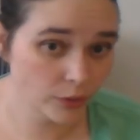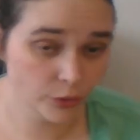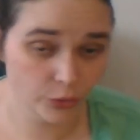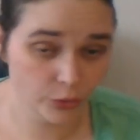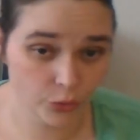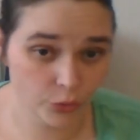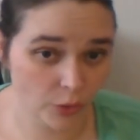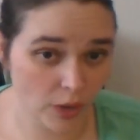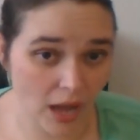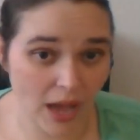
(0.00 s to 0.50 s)
to
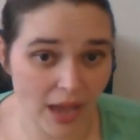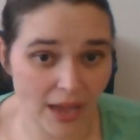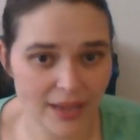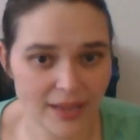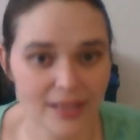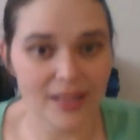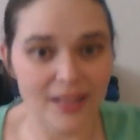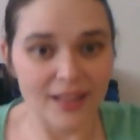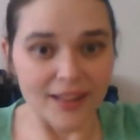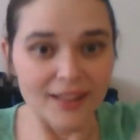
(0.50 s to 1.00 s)
try,
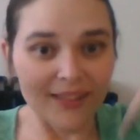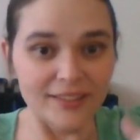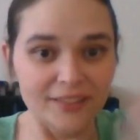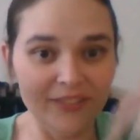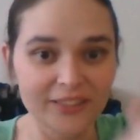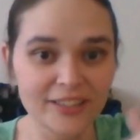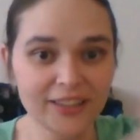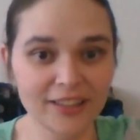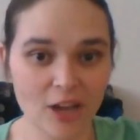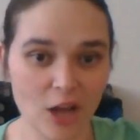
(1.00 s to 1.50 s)

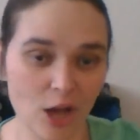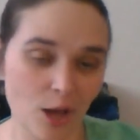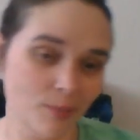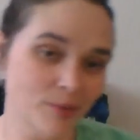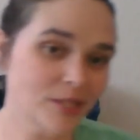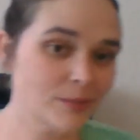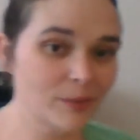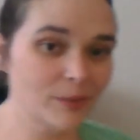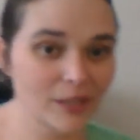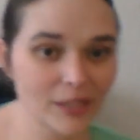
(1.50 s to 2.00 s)
leave it in the
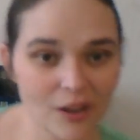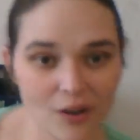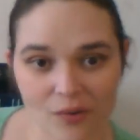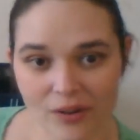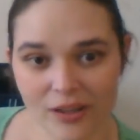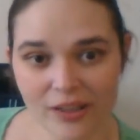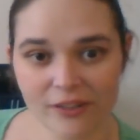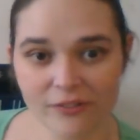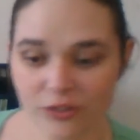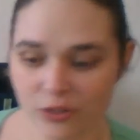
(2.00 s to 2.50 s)
comments below
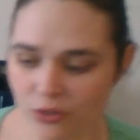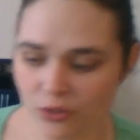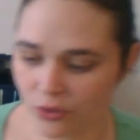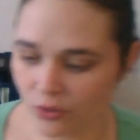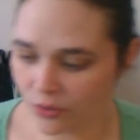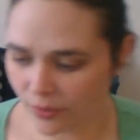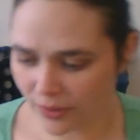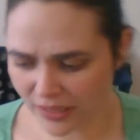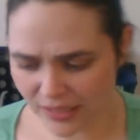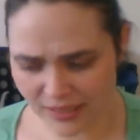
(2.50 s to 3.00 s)
if
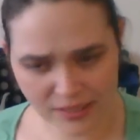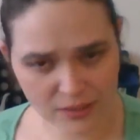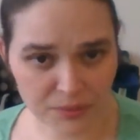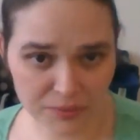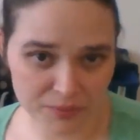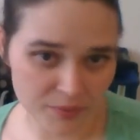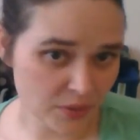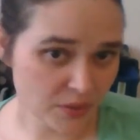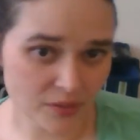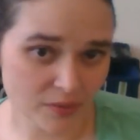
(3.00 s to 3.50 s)
you want to see
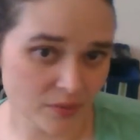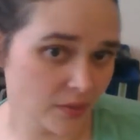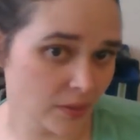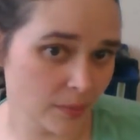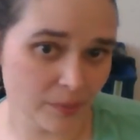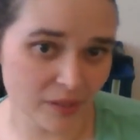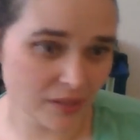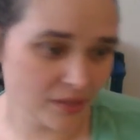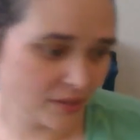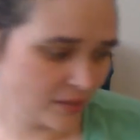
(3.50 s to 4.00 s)
reviews of
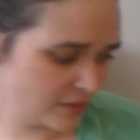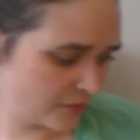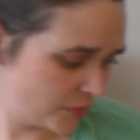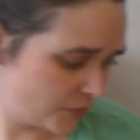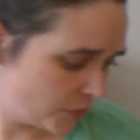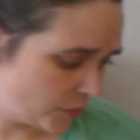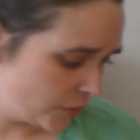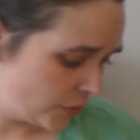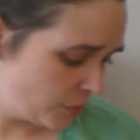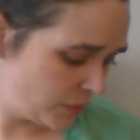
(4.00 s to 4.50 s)
some of this stuff.
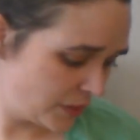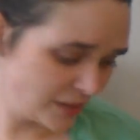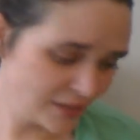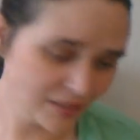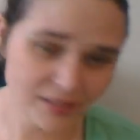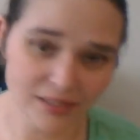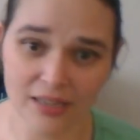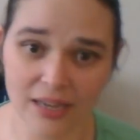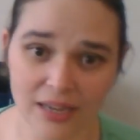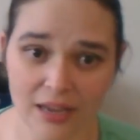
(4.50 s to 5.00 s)
If you want to
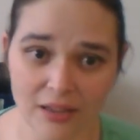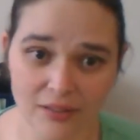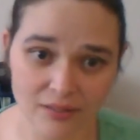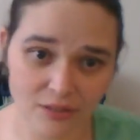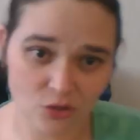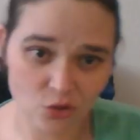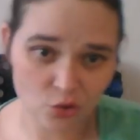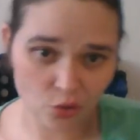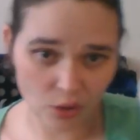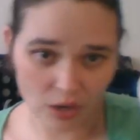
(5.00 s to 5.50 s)
see how
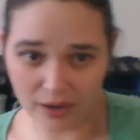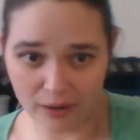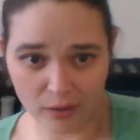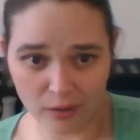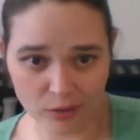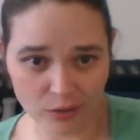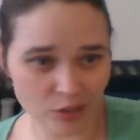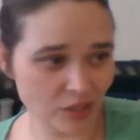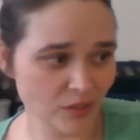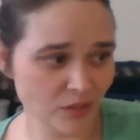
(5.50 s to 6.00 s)
this
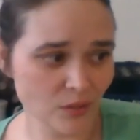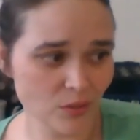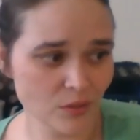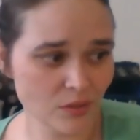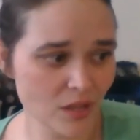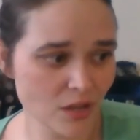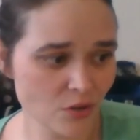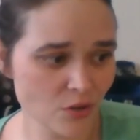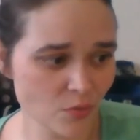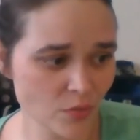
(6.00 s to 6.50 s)
Triart gesso
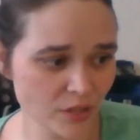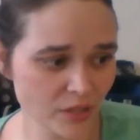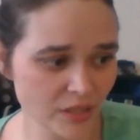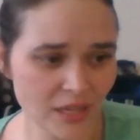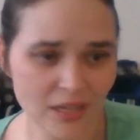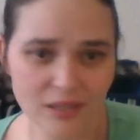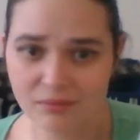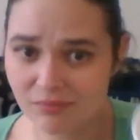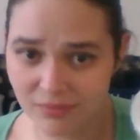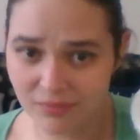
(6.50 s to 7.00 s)
sludge works
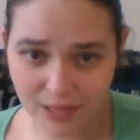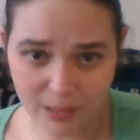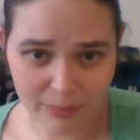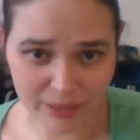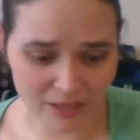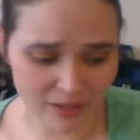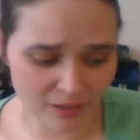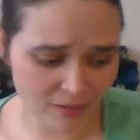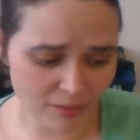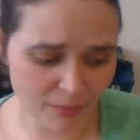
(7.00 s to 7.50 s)
out, let me
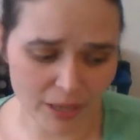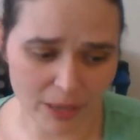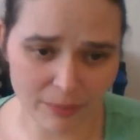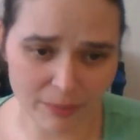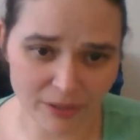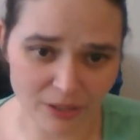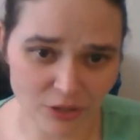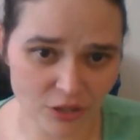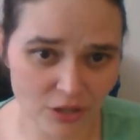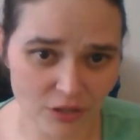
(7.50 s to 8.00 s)
know. I'm
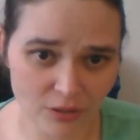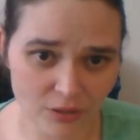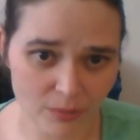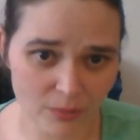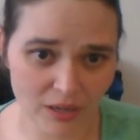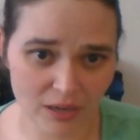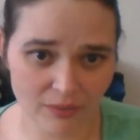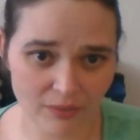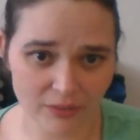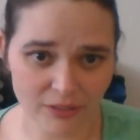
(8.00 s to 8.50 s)
happy to show you,
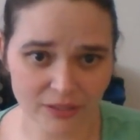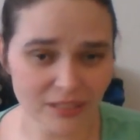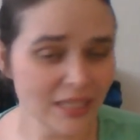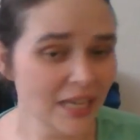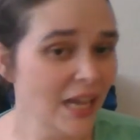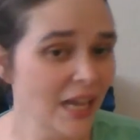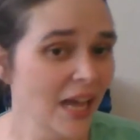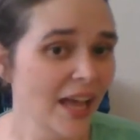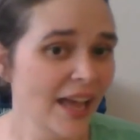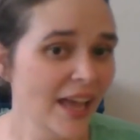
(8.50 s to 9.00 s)
whatever.
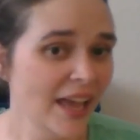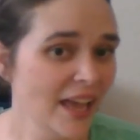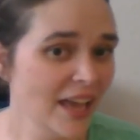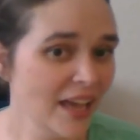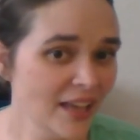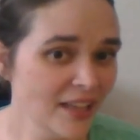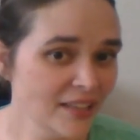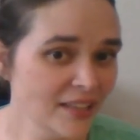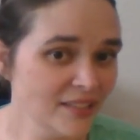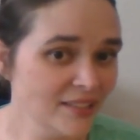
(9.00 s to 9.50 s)

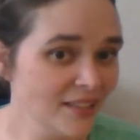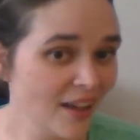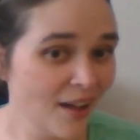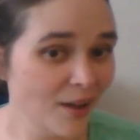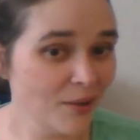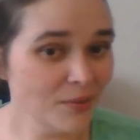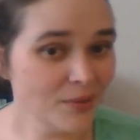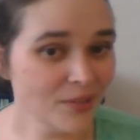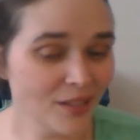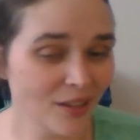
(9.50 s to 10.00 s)
And
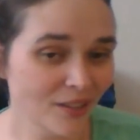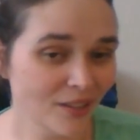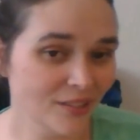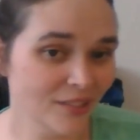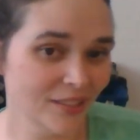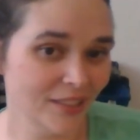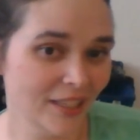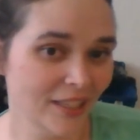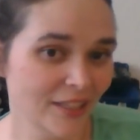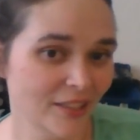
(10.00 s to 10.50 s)
I will talk
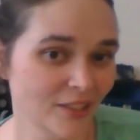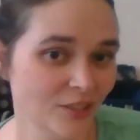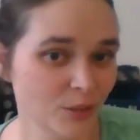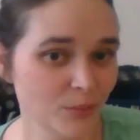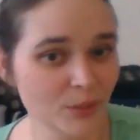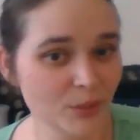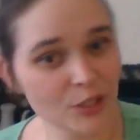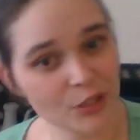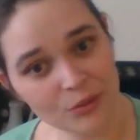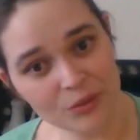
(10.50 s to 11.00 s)
to you later. Do
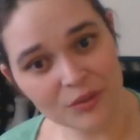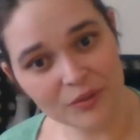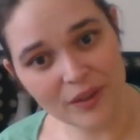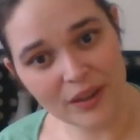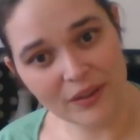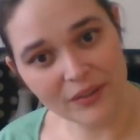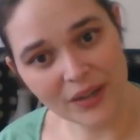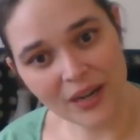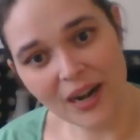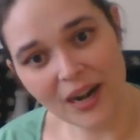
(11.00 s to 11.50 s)
me a huge
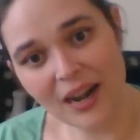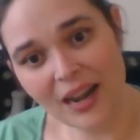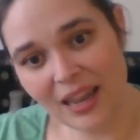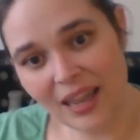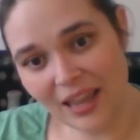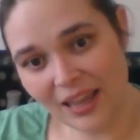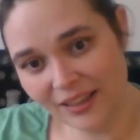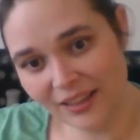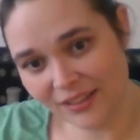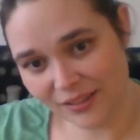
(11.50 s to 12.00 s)
favor,
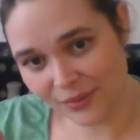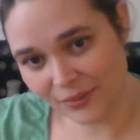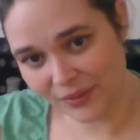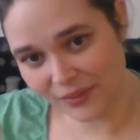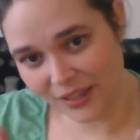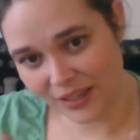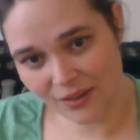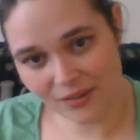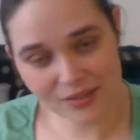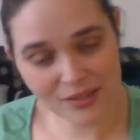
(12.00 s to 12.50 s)
like this
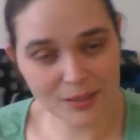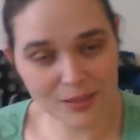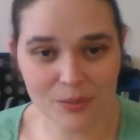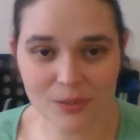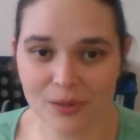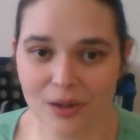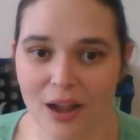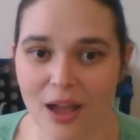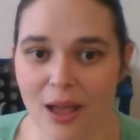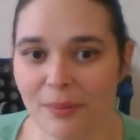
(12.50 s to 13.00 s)
video,
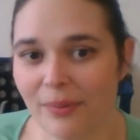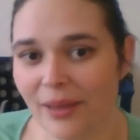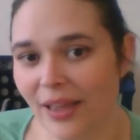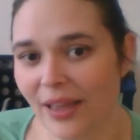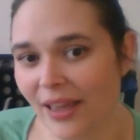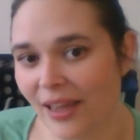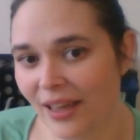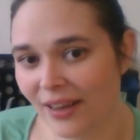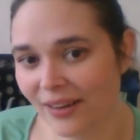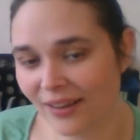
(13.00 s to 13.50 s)
subscribe,
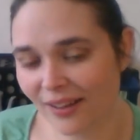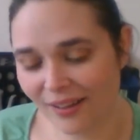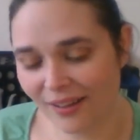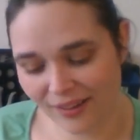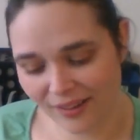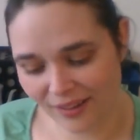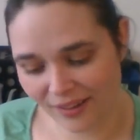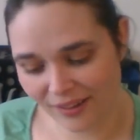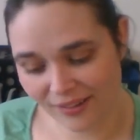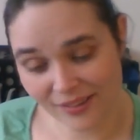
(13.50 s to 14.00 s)
and
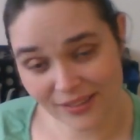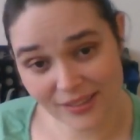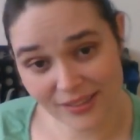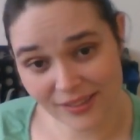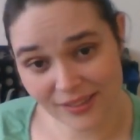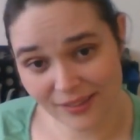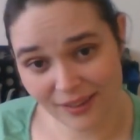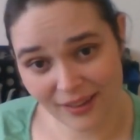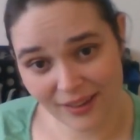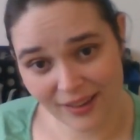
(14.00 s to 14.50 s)
I'll
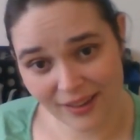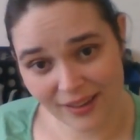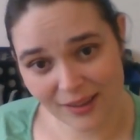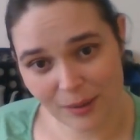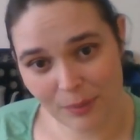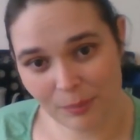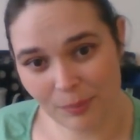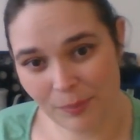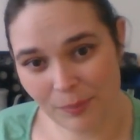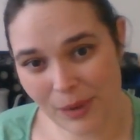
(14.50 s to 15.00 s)
see you later.
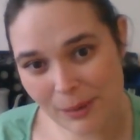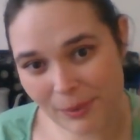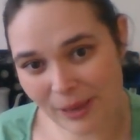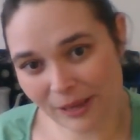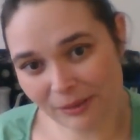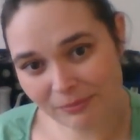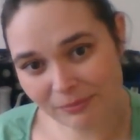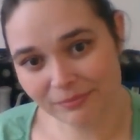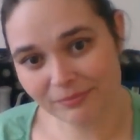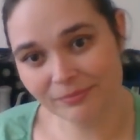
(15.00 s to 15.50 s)

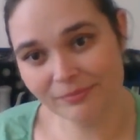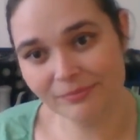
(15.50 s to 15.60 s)
Bye-bye.